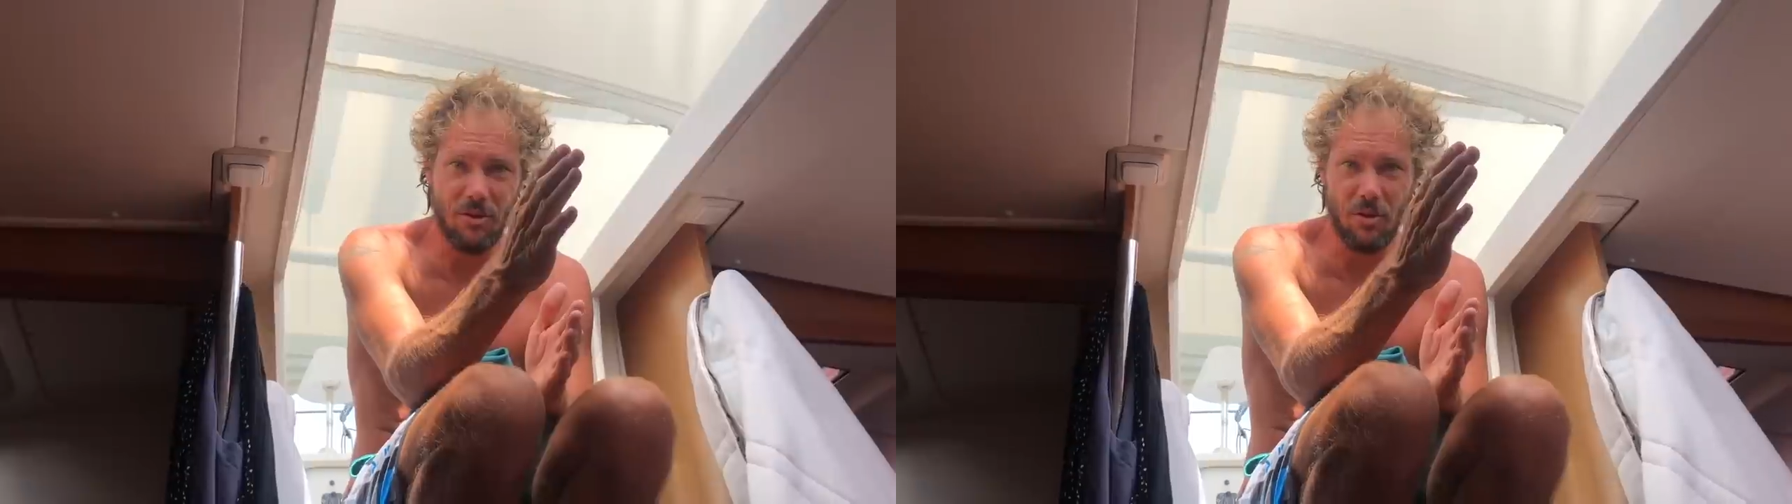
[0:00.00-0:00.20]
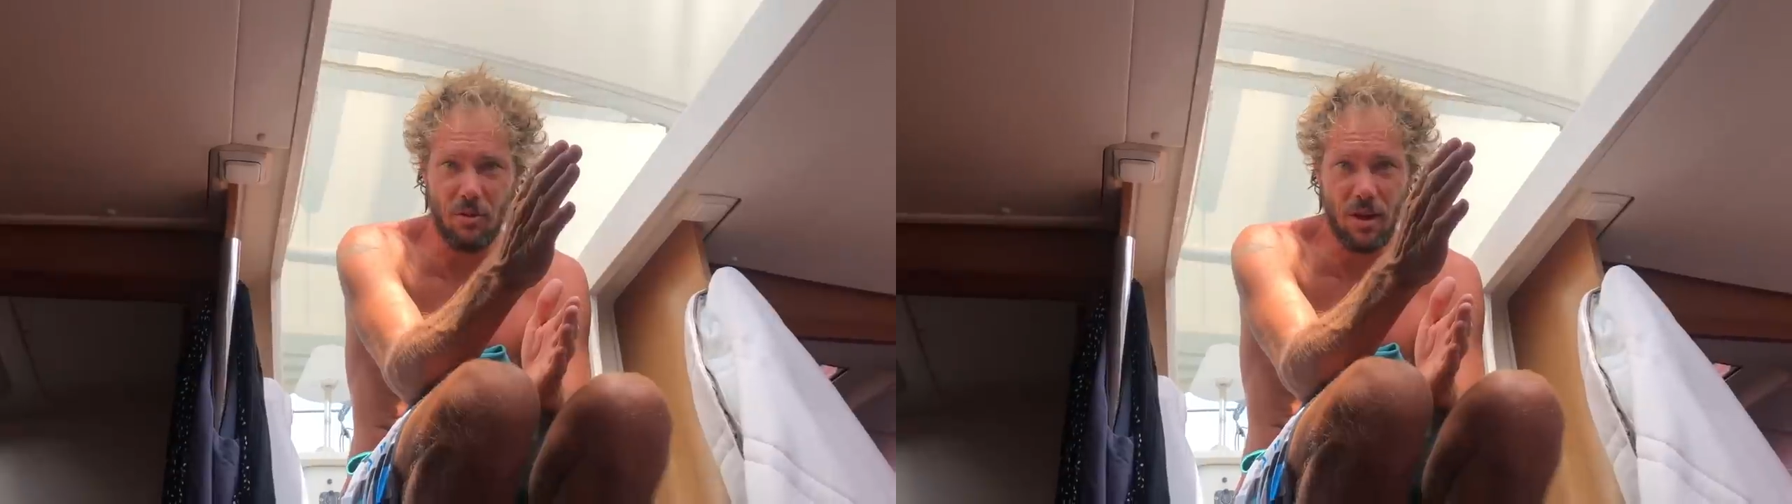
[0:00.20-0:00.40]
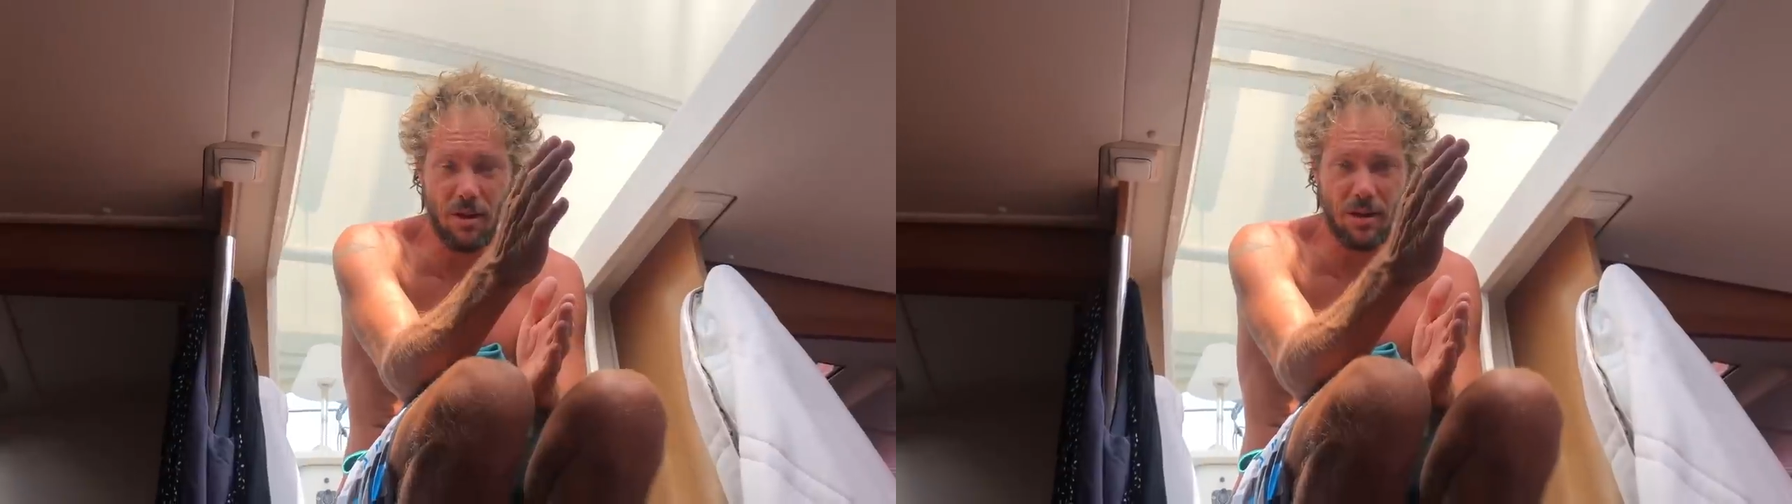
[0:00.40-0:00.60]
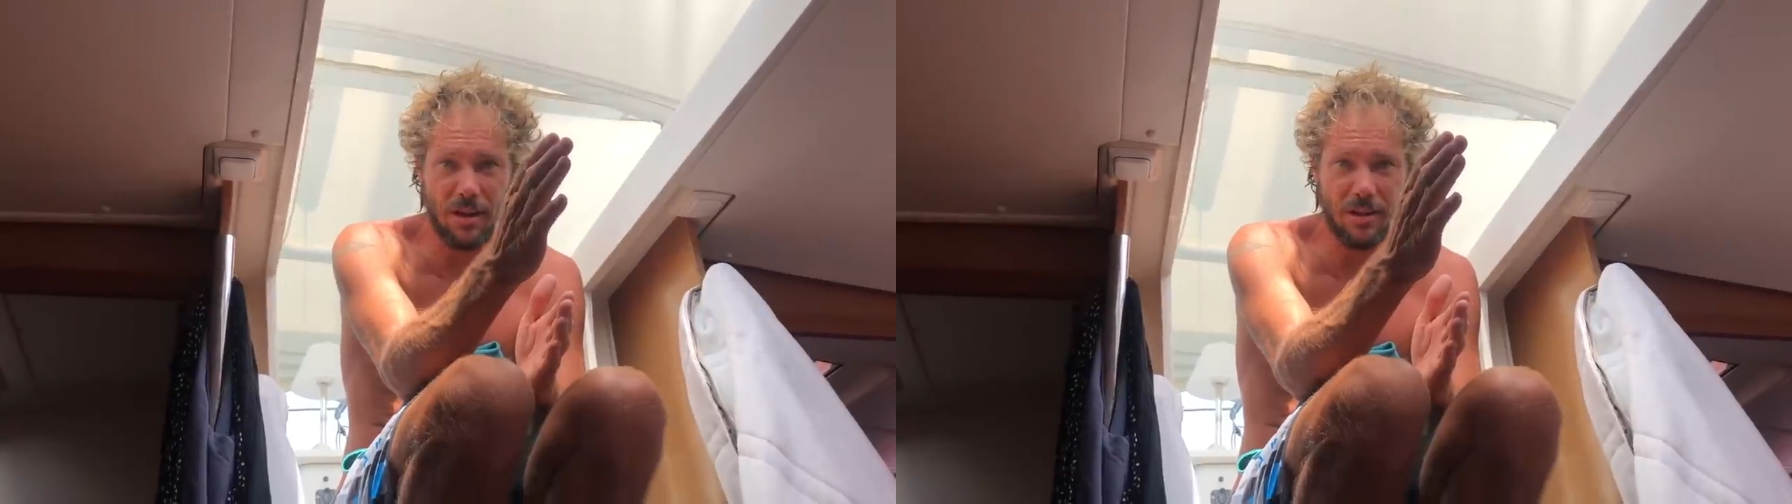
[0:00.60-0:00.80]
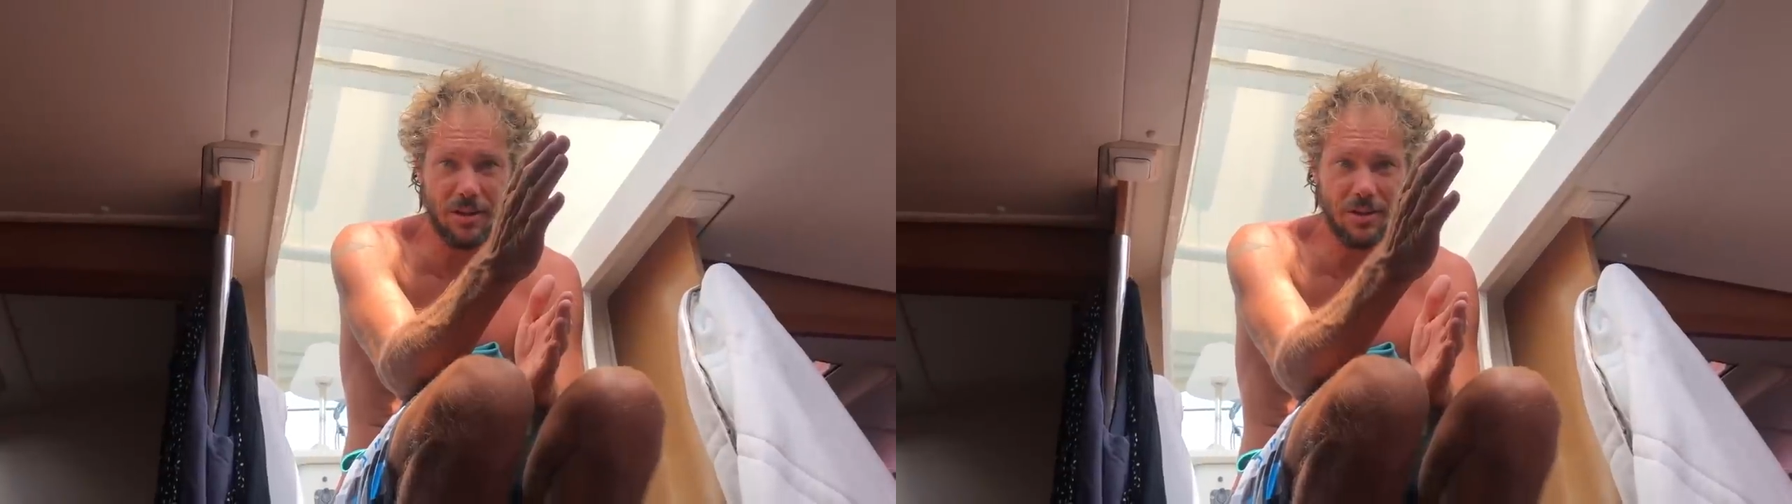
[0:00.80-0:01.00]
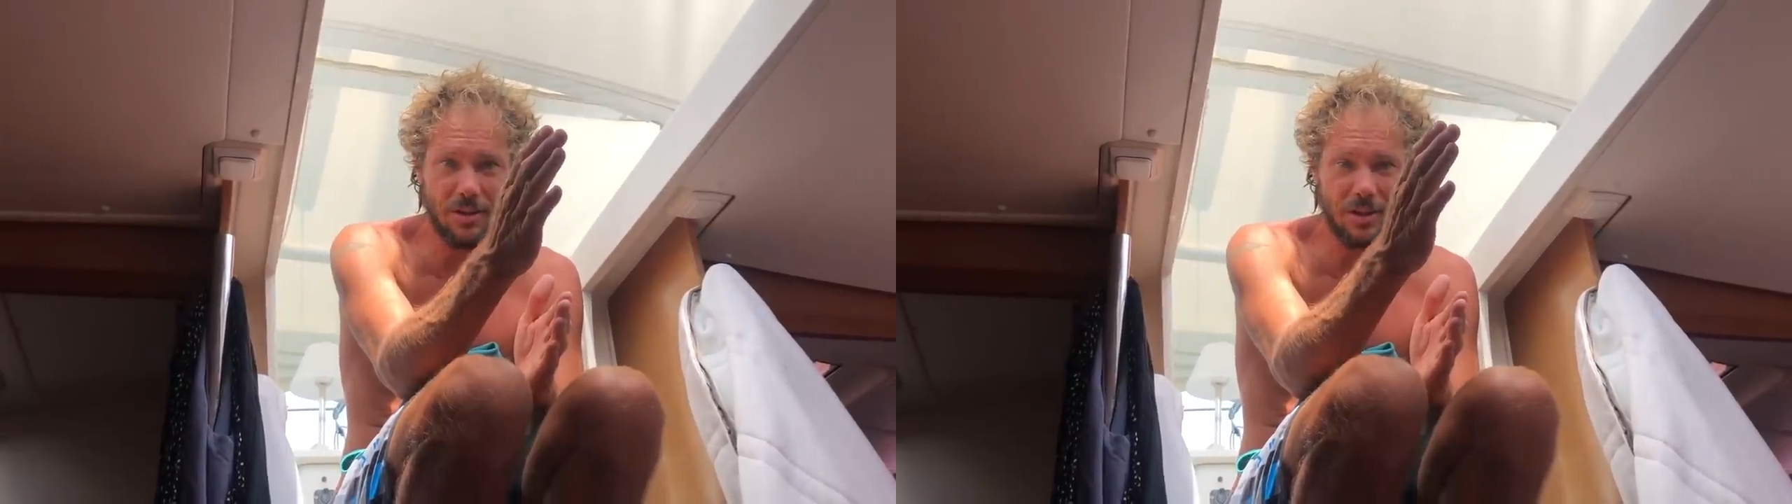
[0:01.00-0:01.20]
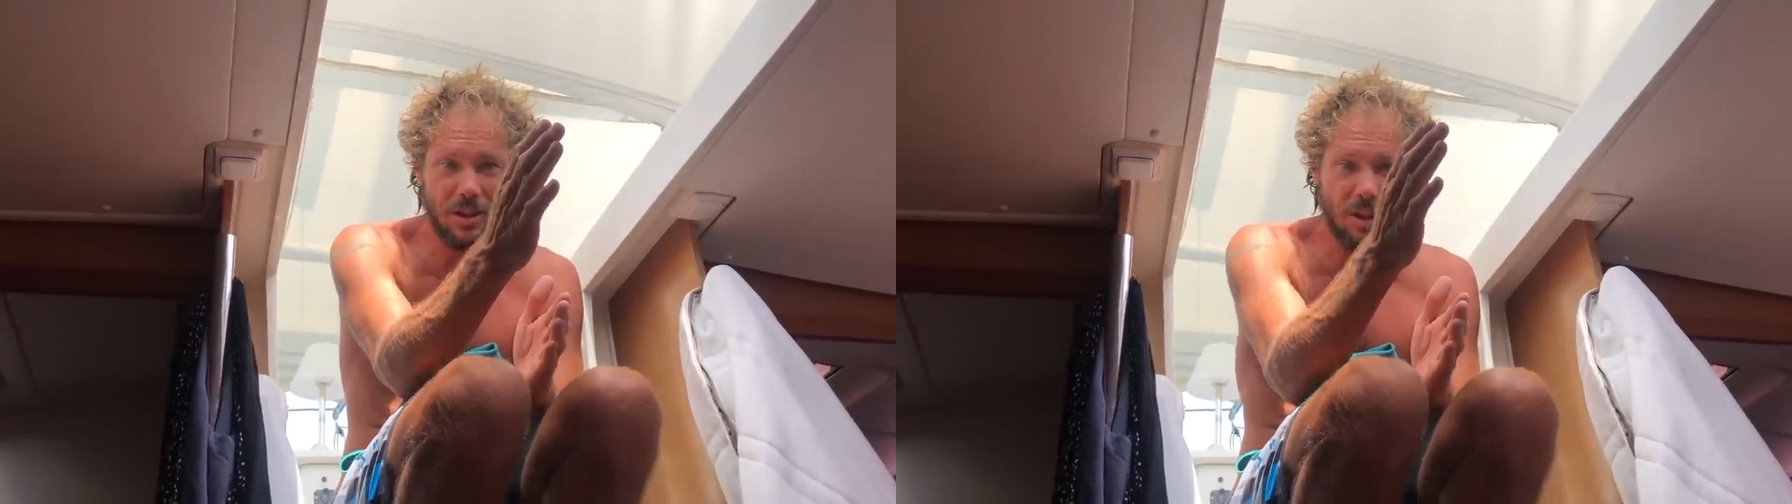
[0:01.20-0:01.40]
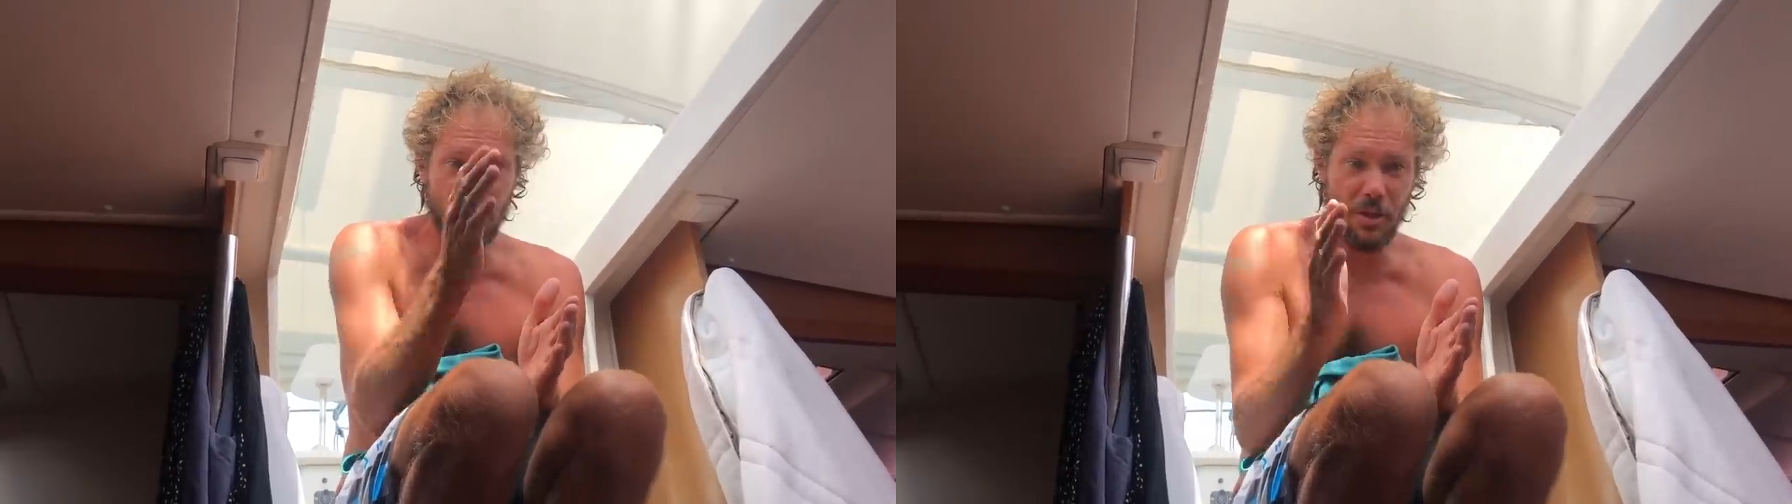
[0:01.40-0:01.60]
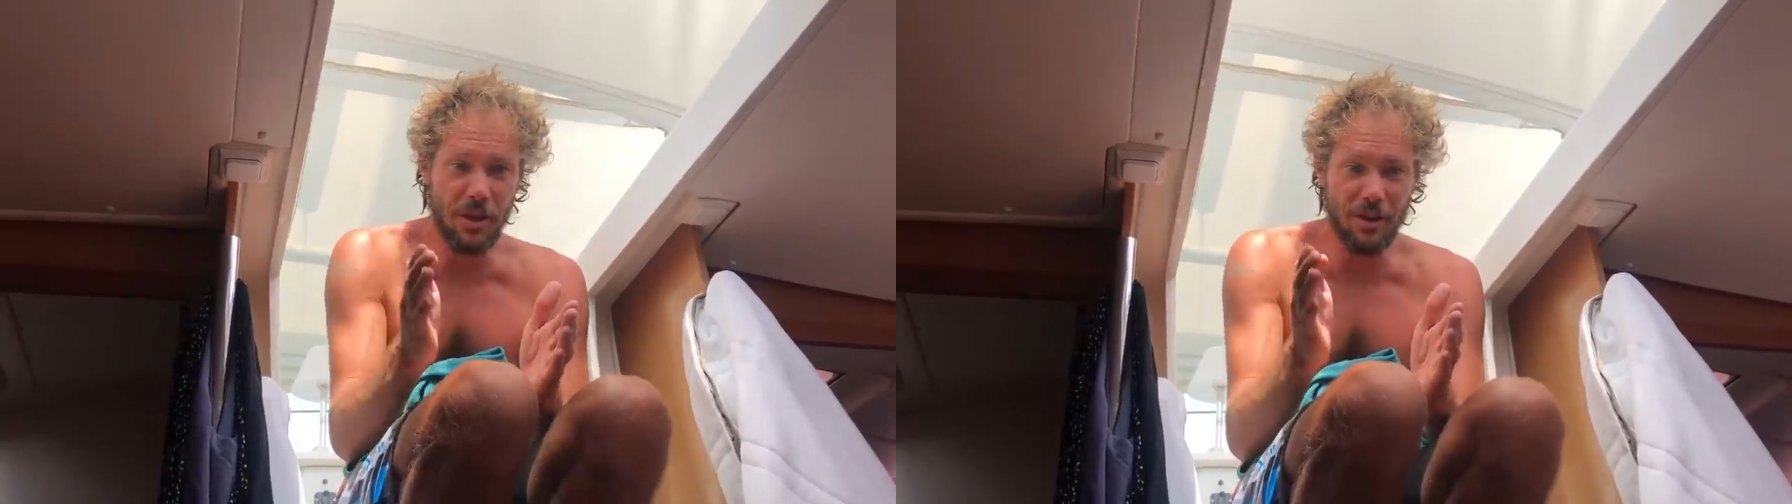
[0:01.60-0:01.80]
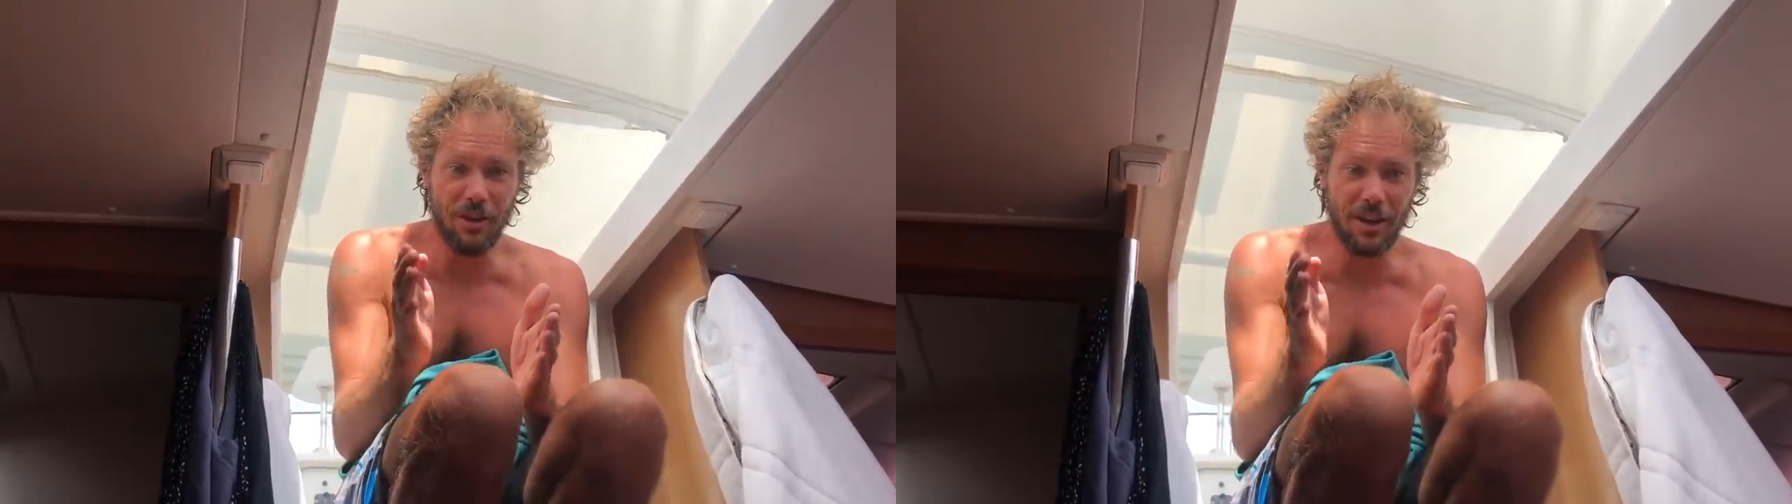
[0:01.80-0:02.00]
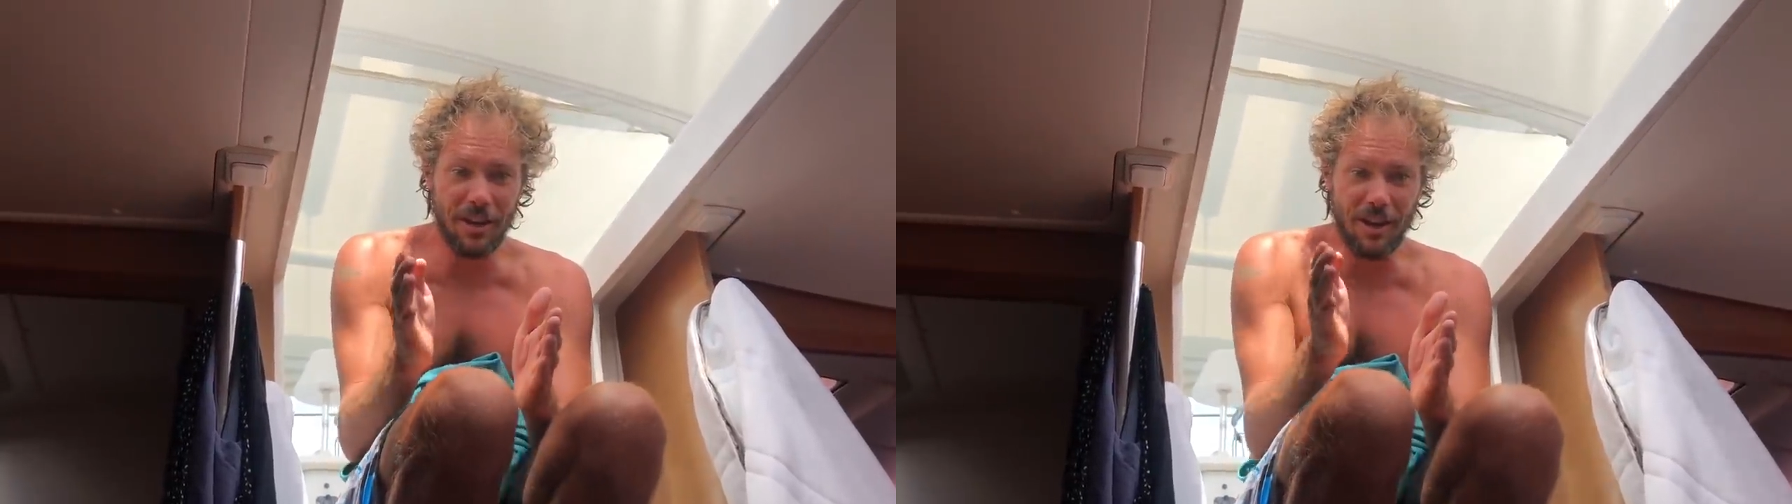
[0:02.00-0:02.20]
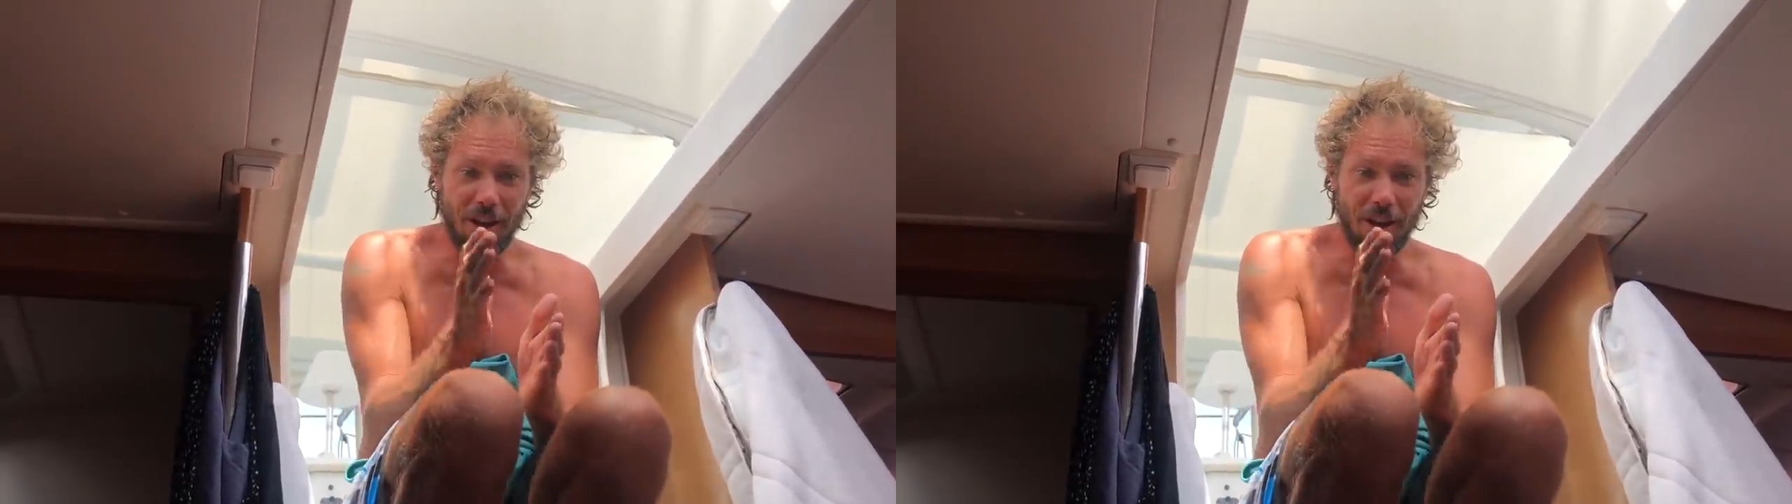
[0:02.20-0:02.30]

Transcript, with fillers: the right amount of distance. But they're like,